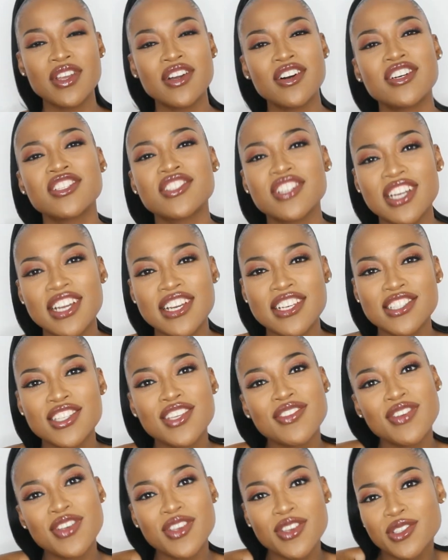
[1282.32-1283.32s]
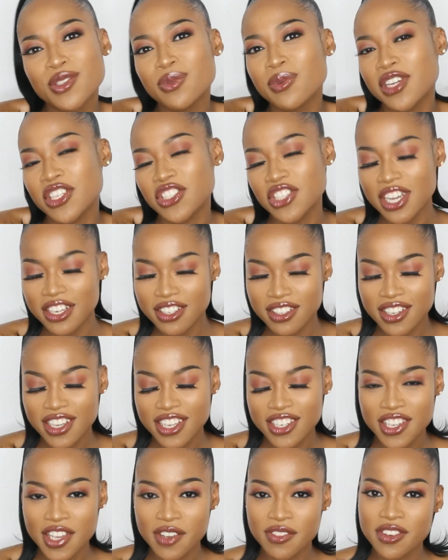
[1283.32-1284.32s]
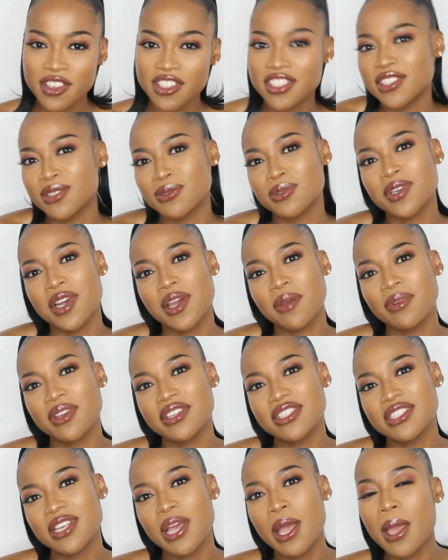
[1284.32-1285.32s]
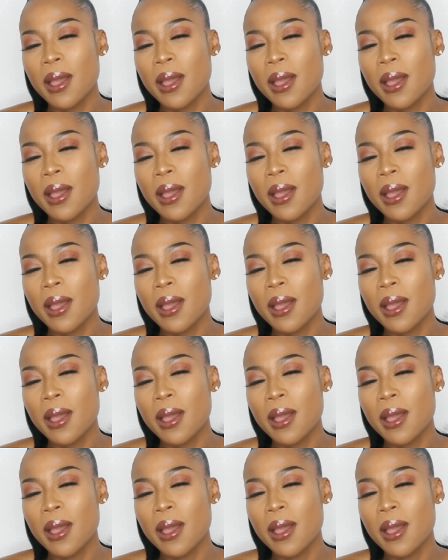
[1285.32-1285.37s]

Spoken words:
Also guys, if you're new to my channel and you have not subscribed yet,